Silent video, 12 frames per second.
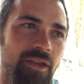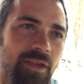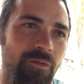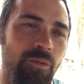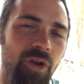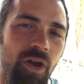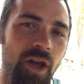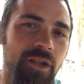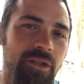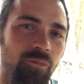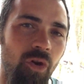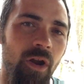"If you want to
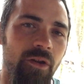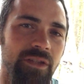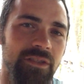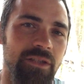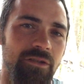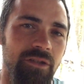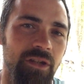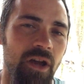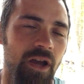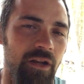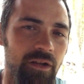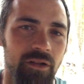hunt tomorrow," he said, "you can
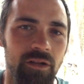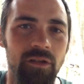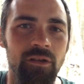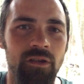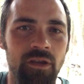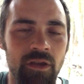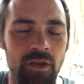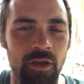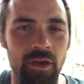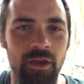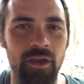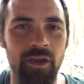hunt."
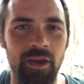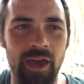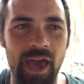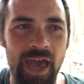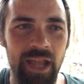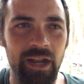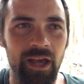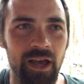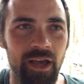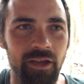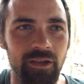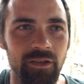And
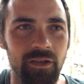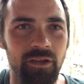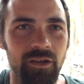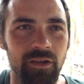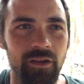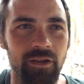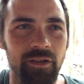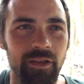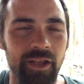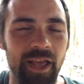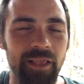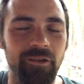
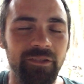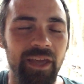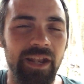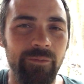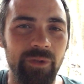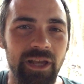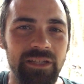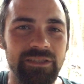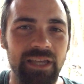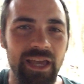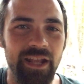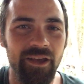I looked at him and I
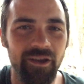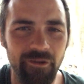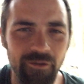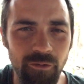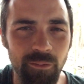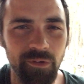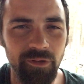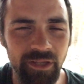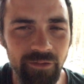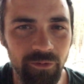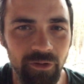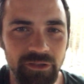said, "Are you a
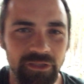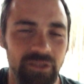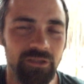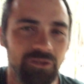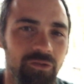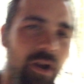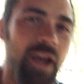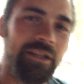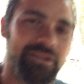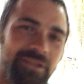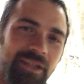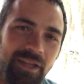believer in Jesus
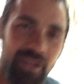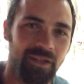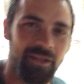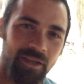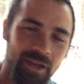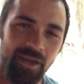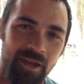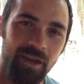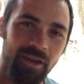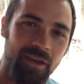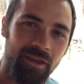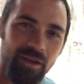Christ?"
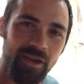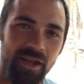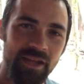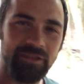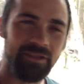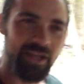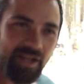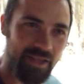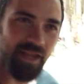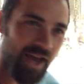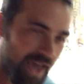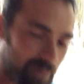And he said,
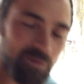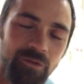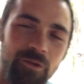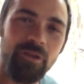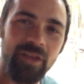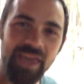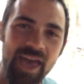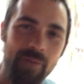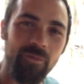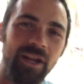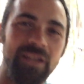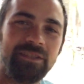"I absolutely
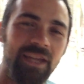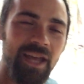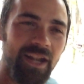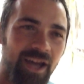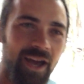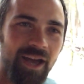am." And I said,